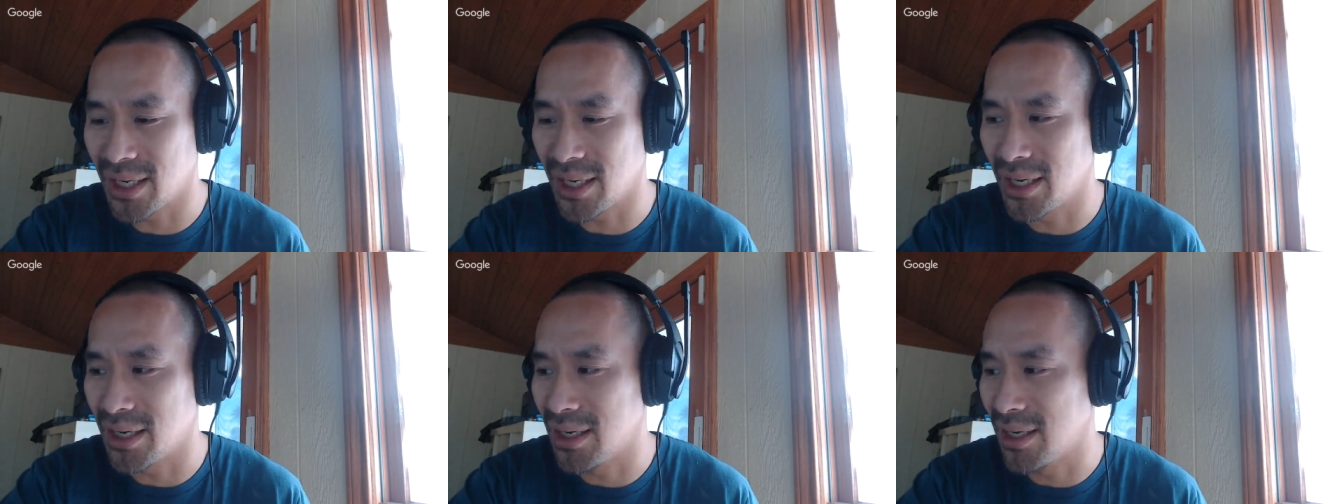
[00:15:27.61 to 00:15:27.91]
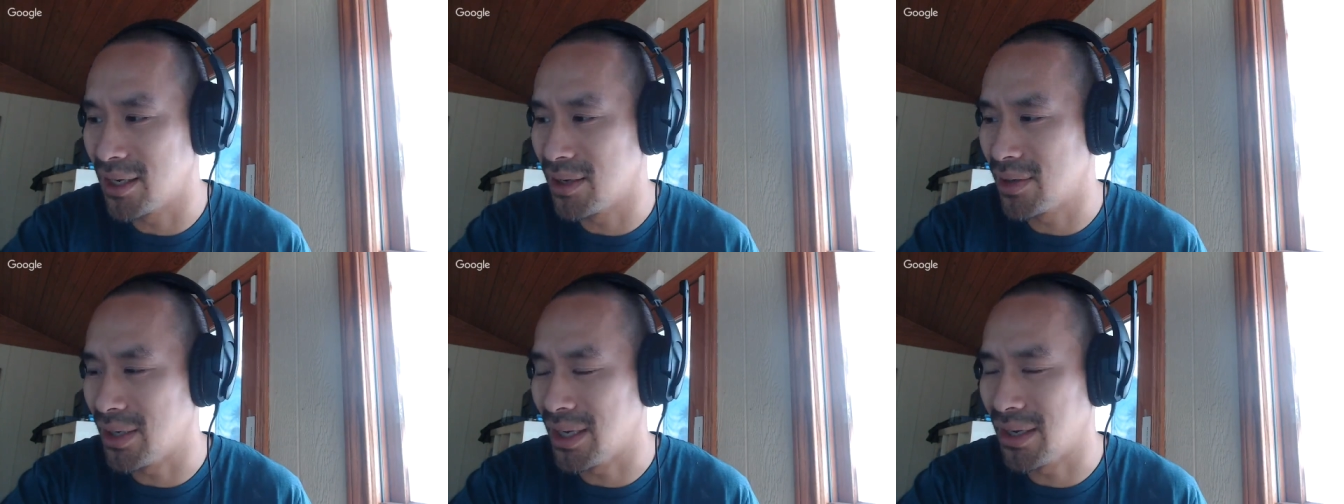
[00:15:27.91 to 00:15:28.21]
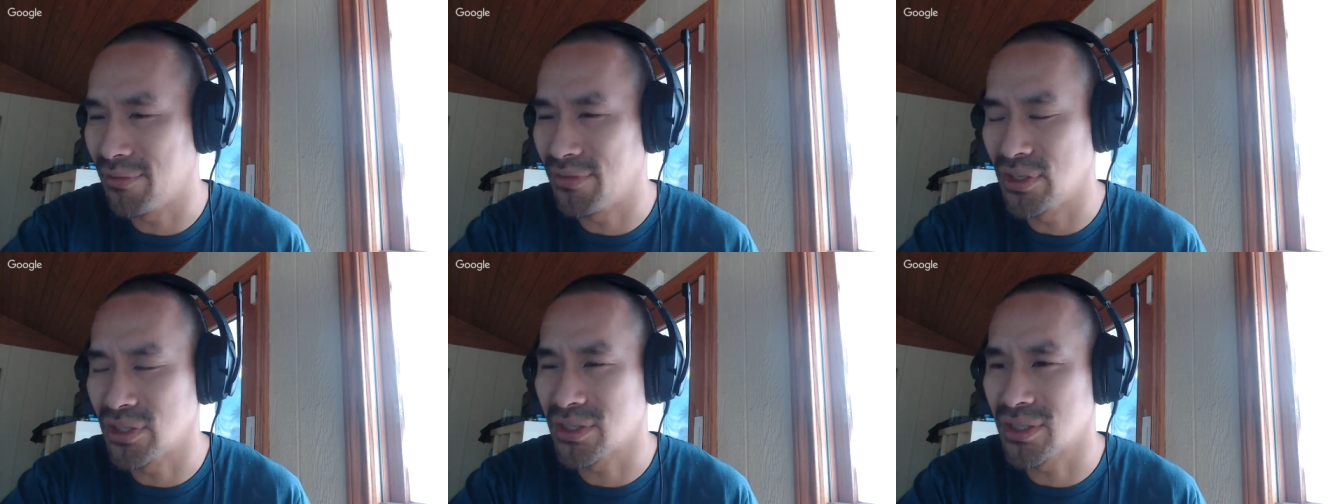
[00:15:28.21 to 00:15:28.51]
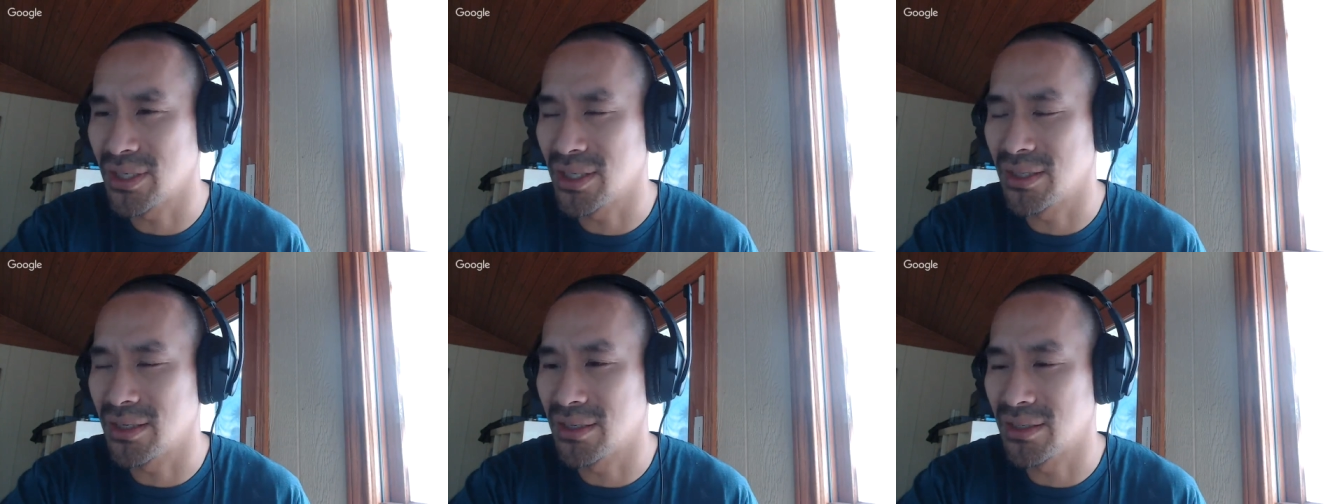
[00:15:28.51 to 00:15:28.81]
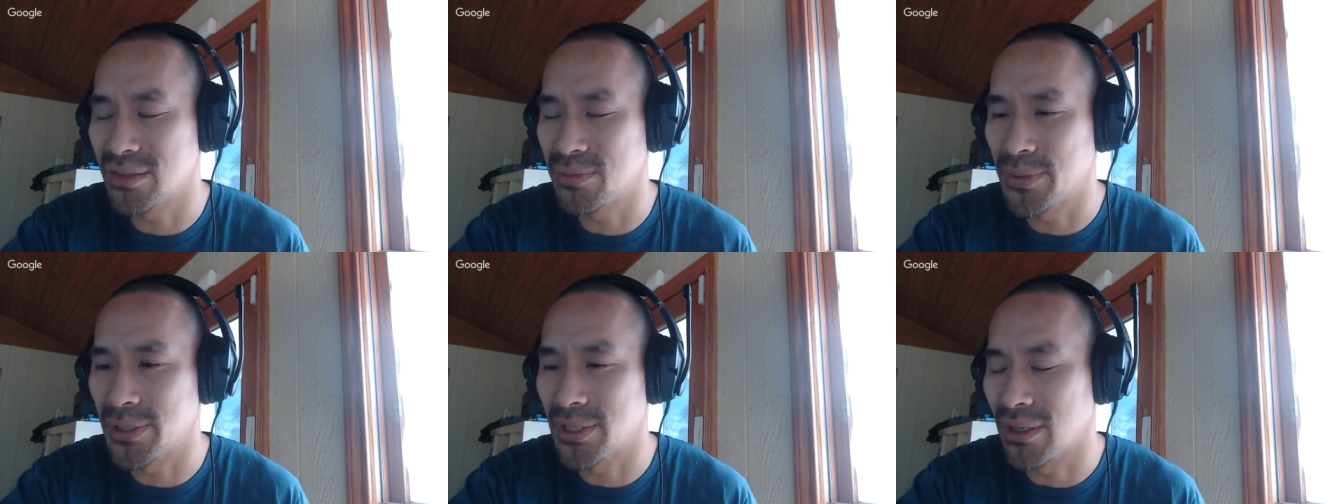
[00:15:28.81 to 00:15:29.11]
Obviously,
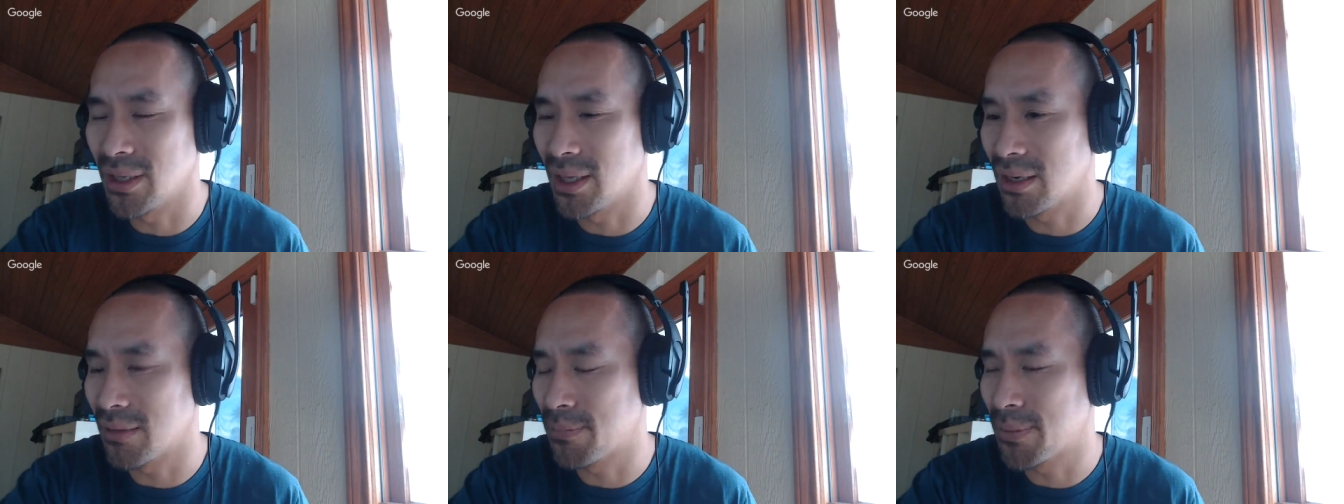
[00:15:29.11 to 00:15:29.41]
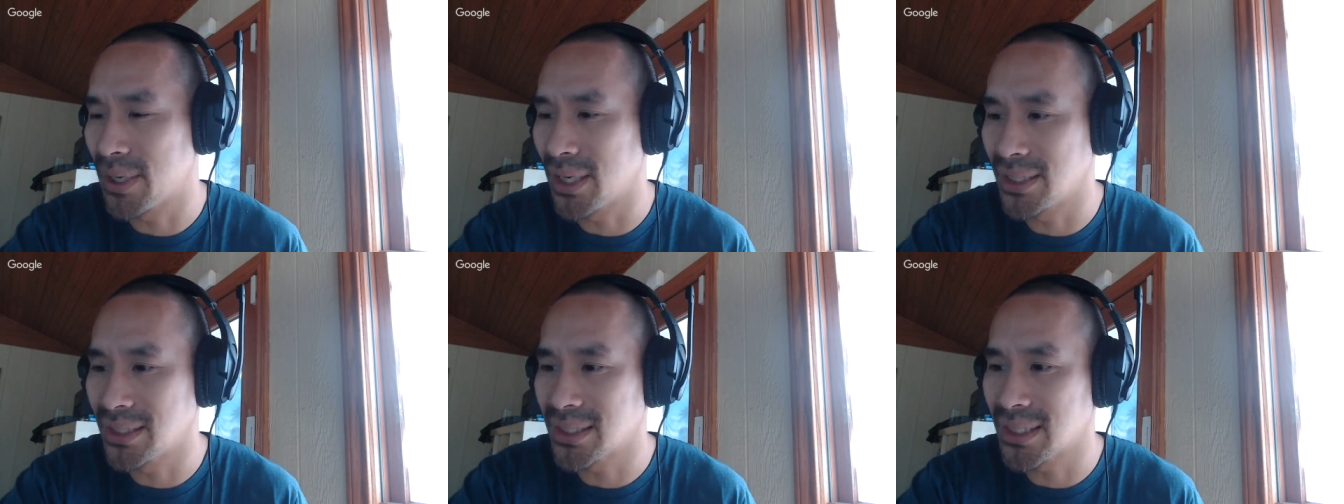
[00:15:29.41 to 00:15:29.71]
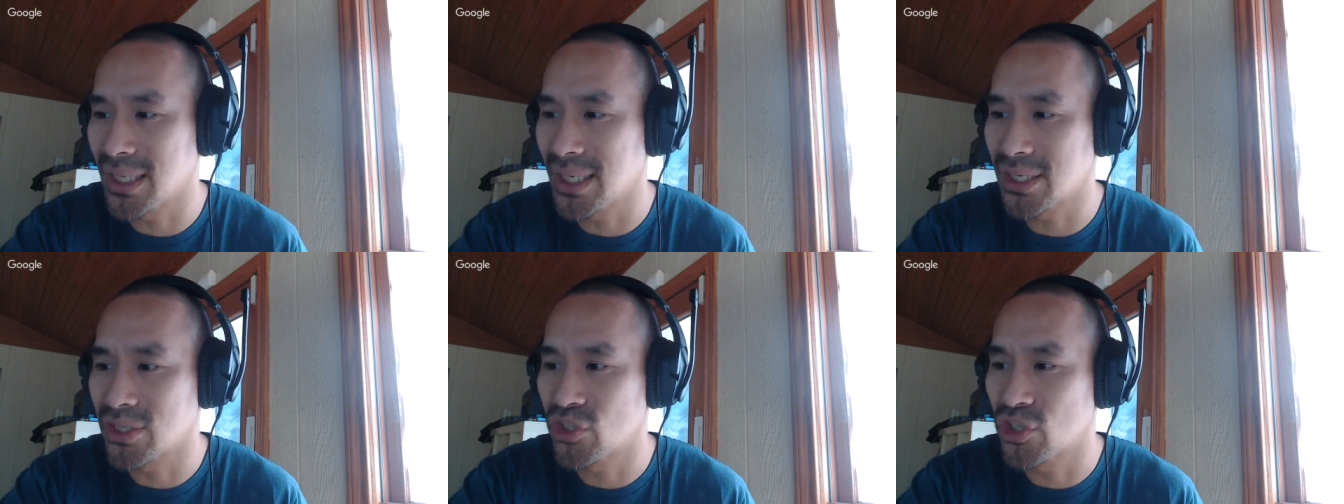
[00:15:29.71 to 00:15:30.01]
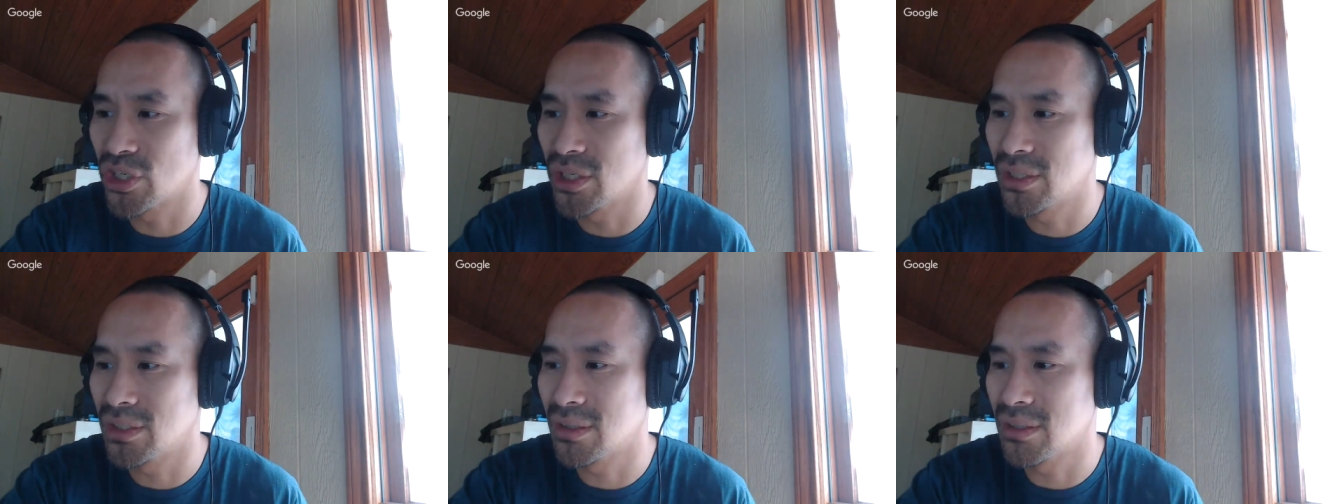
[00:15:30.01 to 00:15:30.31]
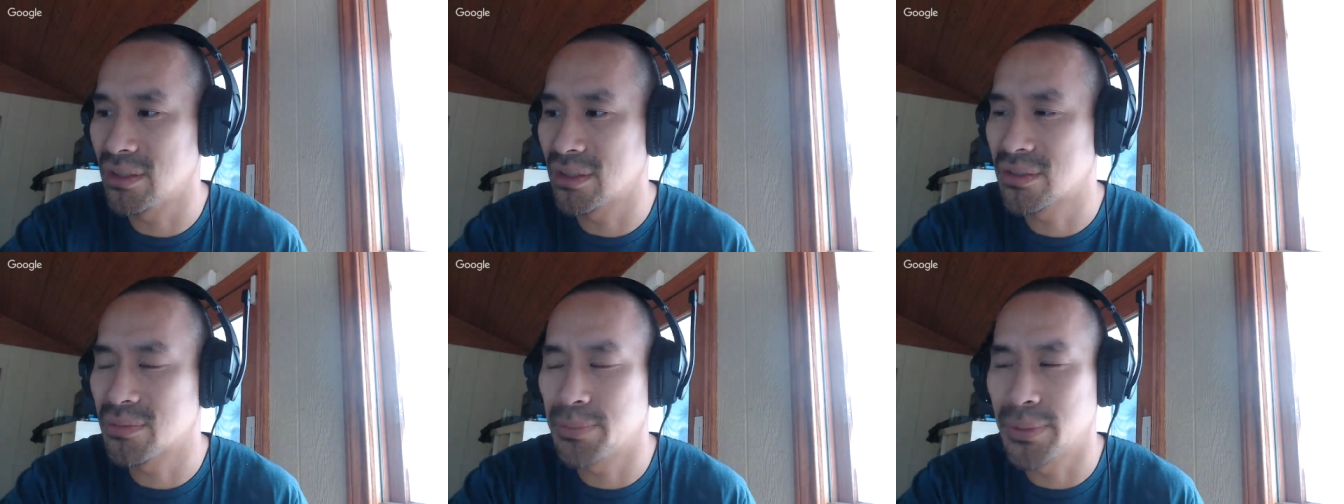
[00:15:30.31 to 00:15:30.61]
there's been a lot of price action.
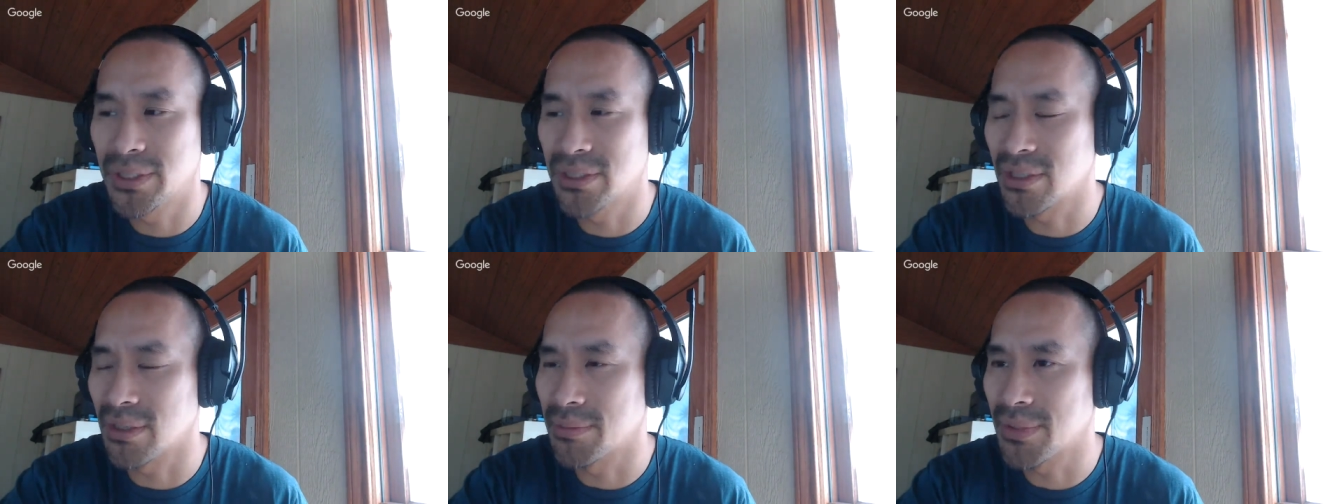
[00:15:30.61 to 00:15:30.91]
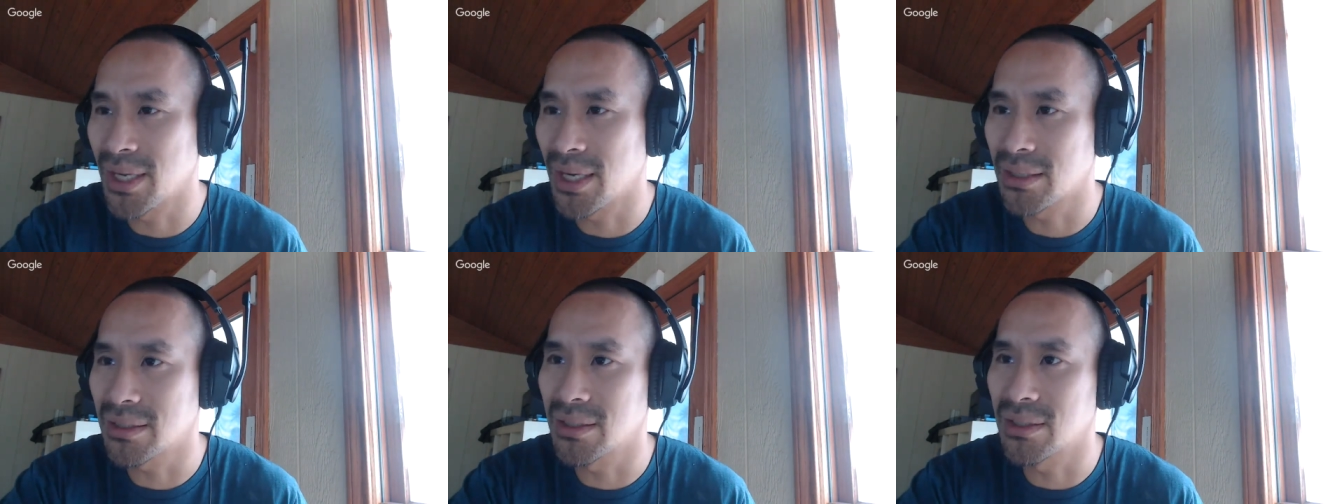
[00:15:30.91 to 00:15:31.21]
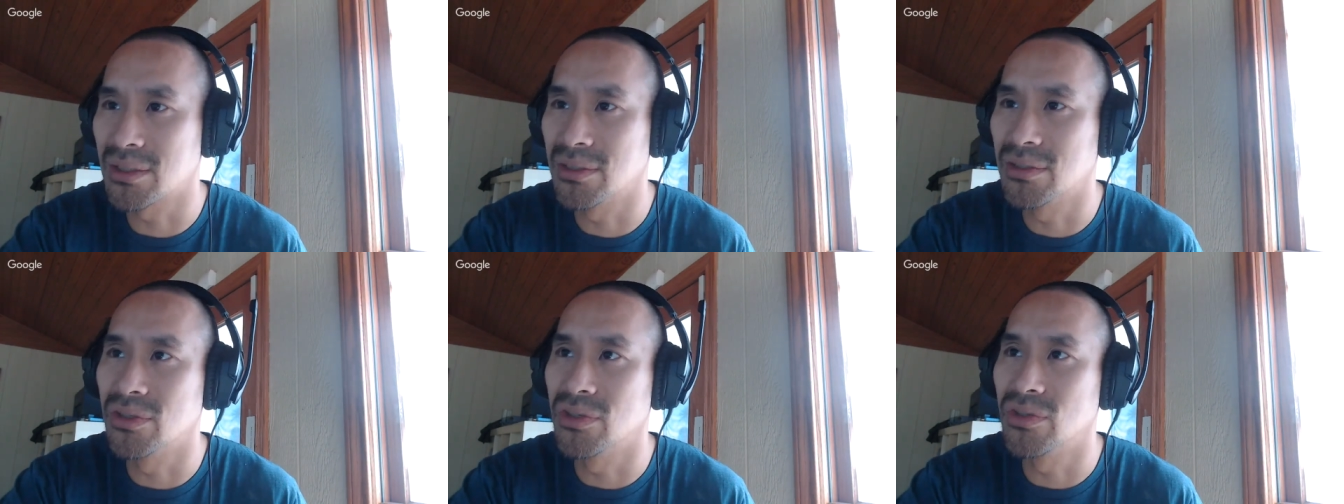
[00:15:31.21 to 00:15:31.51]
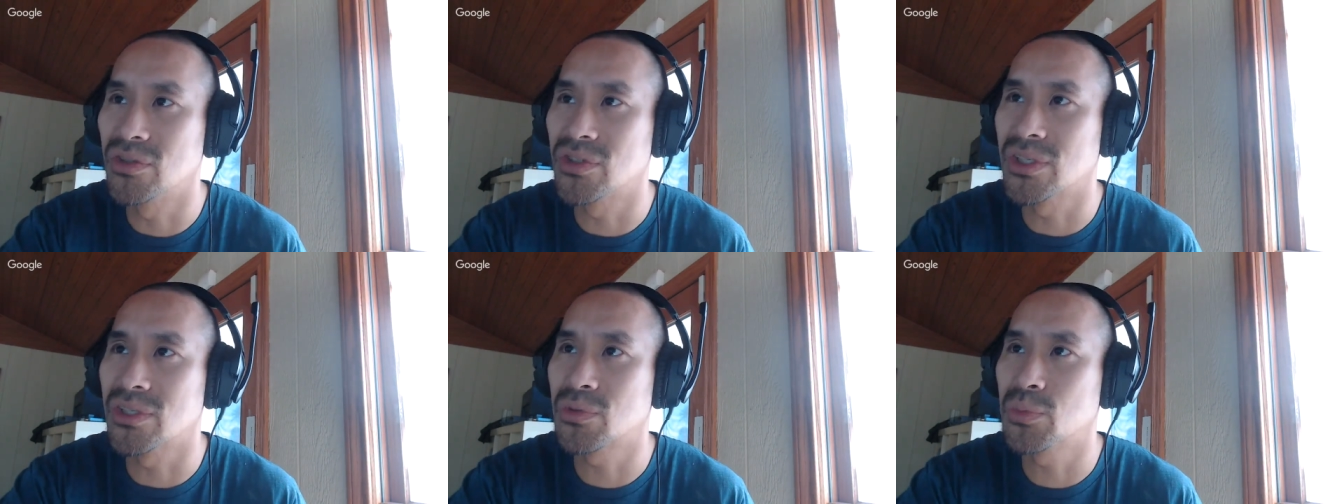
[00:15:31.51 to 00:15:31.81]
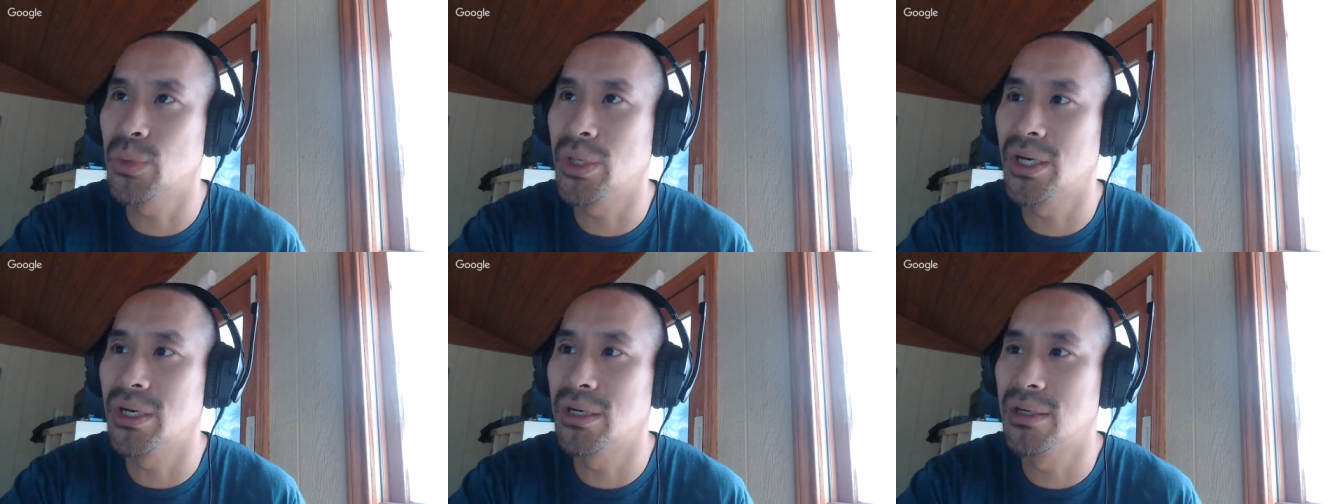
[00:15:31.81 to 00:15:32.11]
There's been some technical news as
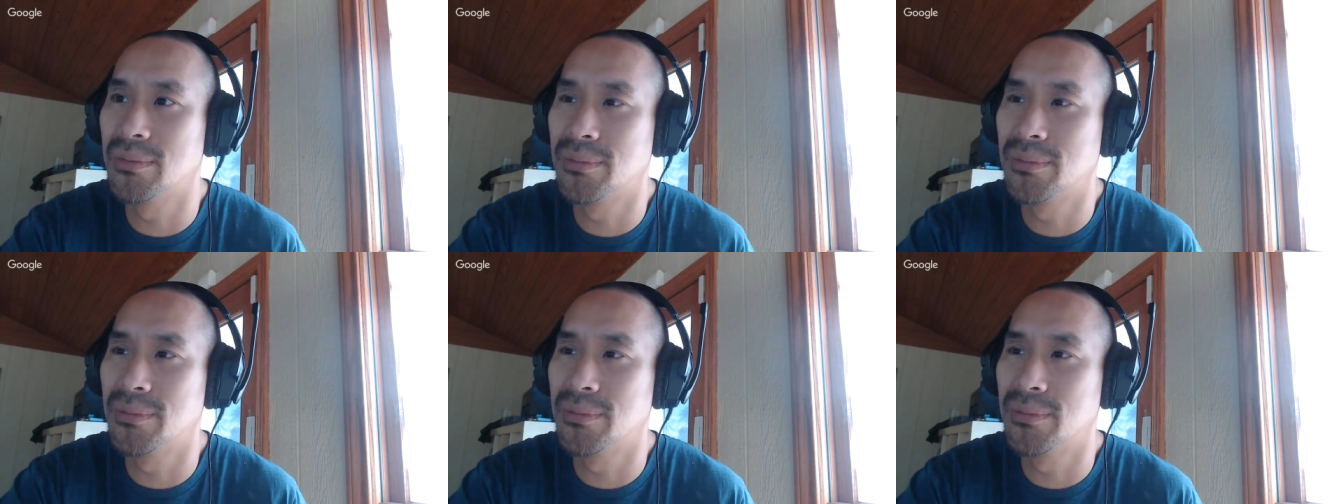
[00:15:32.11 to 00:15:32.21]
well.